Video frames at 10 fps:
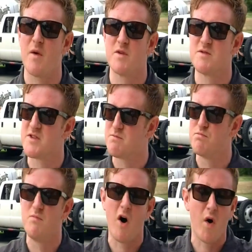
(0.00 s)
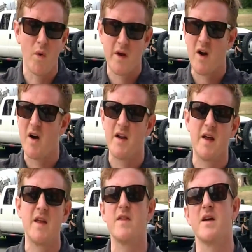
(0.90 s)
was just holding on to
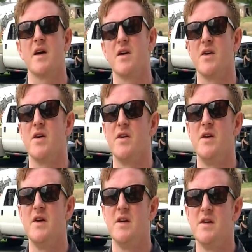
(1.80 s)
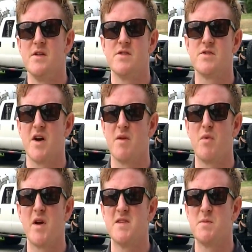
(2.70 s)
anything I could, just trying to
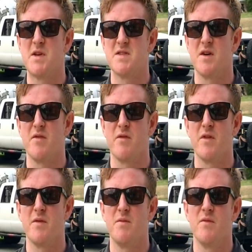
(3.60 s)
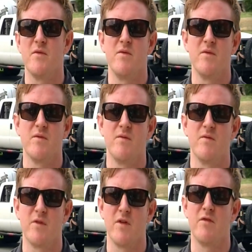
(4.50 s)
brace myself for the for the